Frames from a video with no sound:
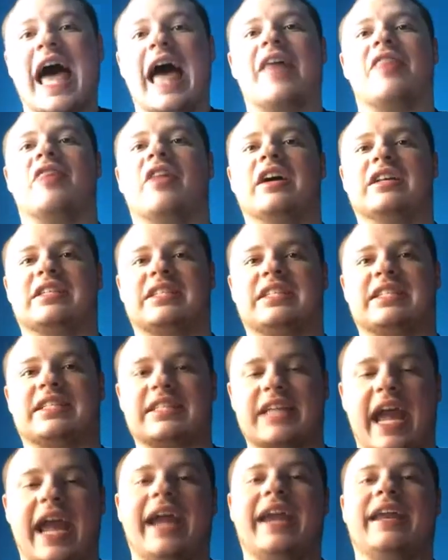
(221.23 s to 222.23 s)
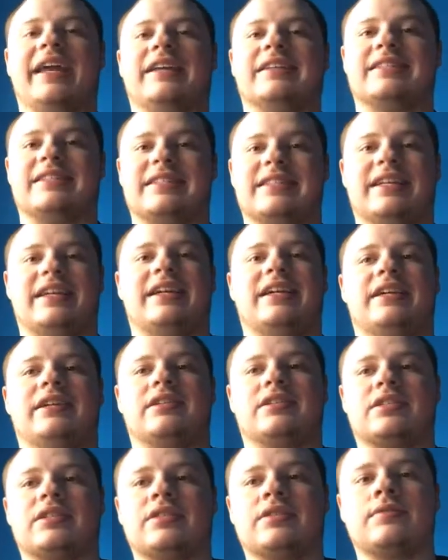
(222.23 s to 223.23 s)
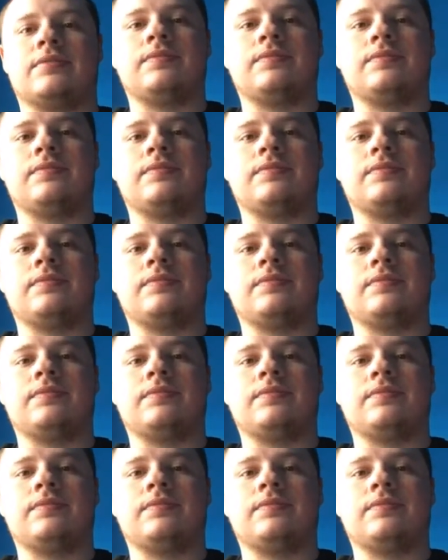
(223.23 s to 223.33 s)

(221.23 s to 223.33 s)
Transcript: the skating scenes.